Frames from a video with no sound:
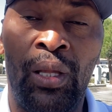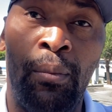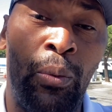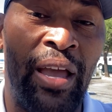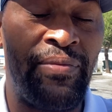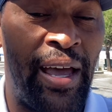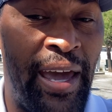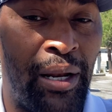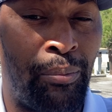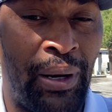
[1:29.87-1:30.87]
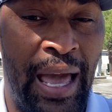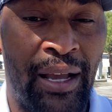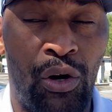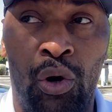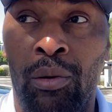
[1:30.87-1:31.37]
but we have not had a black
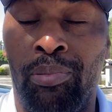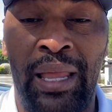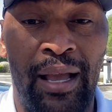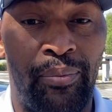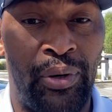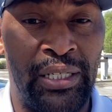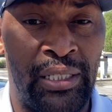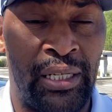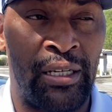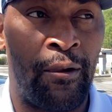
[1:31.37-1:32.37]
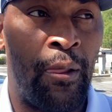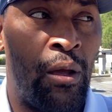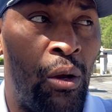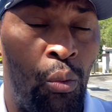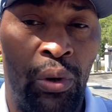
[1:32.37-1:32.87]
on black president
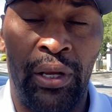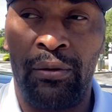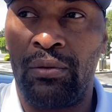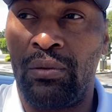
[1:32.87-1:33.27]
with